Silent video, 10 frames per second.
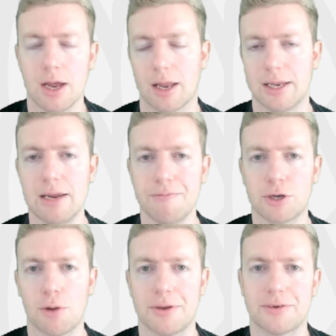Leave a
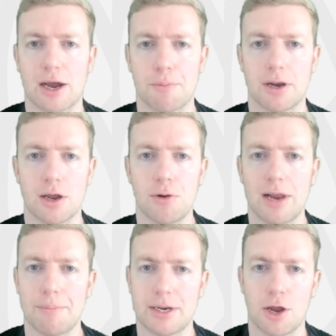comment down below.
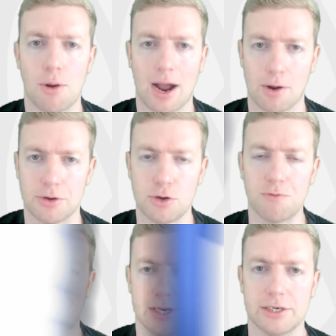Let me know how you
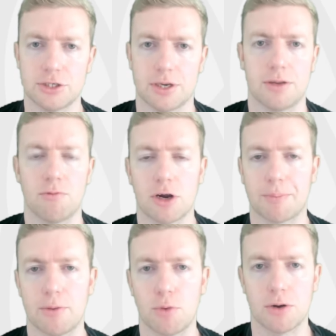finished the
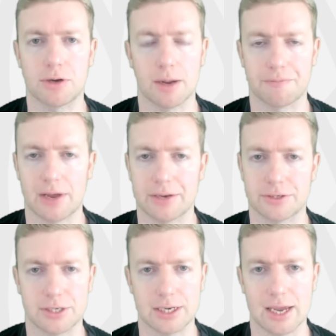Rugby World Cup
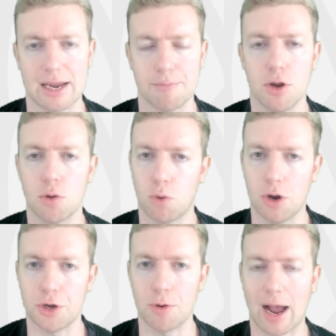Fantasy game. Were
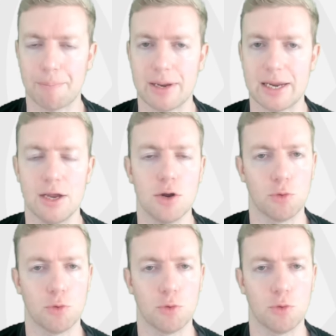you happy?